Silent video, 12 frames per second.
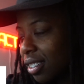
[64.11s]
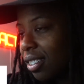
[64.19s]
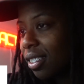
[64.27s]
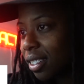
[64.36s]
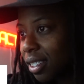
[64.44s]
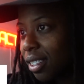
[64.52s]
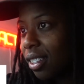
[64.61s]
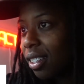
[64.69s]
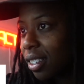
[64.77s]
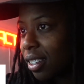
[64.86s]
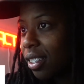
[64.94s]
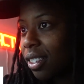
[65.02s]
Money on
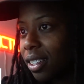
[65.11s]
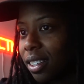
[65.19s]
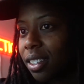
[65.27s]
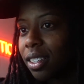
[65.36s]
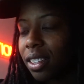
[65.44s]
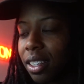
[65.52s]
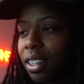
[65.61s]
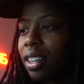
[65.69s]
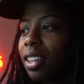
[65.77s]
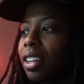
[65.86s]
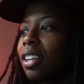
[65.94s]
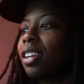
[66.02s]
three-way,
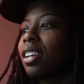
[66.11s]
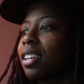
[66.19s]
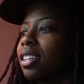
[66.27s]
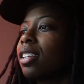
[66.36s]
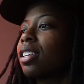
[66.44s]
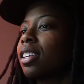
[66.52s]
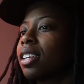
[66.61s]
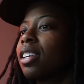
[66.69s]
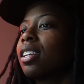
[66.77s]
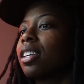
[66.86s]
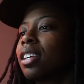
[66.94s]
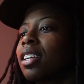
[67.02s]
stacks on replay.
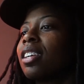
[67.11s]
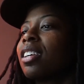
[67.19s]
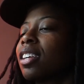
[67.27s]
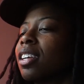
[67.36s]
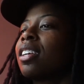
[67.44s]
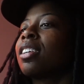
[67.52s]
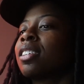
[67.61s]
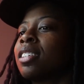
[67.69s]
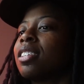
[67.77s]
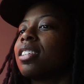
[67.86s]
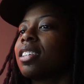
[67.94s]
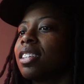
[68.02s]
How about PJ?
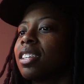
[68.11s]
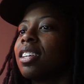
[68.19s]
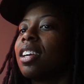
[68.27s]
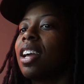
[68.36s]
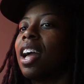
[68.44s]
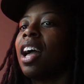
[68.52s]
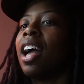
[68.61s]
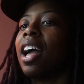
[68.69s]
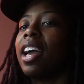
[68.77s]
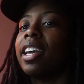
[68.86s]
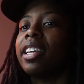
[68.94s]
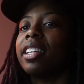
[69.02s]

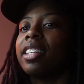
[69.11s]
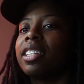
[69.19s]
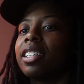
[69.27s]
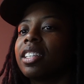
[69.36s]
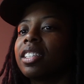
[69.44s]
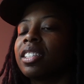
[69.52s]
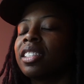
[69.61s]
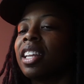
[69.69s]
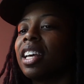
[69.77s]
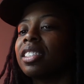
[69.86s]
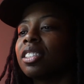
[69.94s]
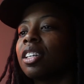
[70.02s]
Hey,
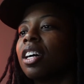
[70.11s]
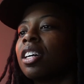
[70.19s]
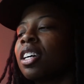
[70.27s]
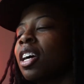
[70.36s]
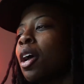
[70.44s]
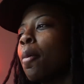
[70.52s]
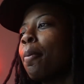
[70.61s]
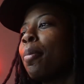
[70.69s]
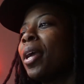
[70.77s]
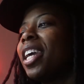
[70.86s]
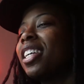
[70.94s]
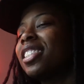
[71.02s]
that's a
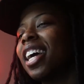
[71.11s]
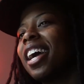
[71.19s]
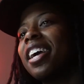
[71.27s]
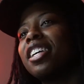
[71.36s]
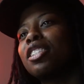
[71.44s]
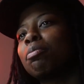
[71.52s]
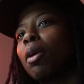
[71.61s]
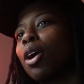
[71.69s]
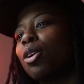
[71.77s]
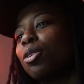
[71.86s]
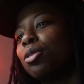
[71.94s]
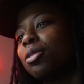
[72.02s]
PJ's,
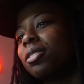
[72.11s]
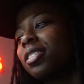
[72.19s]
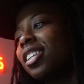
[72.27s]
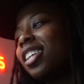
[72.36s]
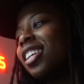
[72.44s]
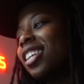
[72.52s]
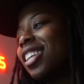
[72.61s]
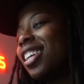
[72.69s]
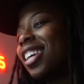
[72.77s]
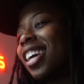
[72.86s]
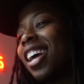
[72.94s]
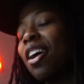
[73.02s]
bro.
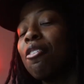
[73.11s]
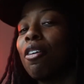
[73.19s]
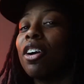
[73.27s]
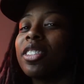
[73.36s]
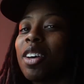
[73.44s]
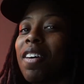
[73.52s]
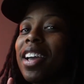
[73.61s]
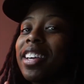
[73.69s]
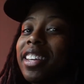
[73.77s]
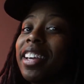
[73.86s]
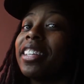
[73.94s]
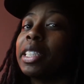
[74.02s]
First of all, I
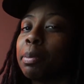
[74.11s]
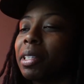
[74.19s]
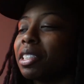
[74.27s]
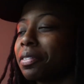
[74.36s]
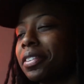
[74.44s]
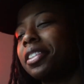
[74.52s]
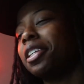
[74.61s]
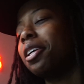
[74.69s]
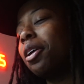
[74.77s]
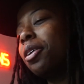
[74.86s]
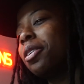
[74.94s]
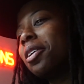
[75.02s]
hear they expensive as
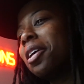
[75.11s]
hell.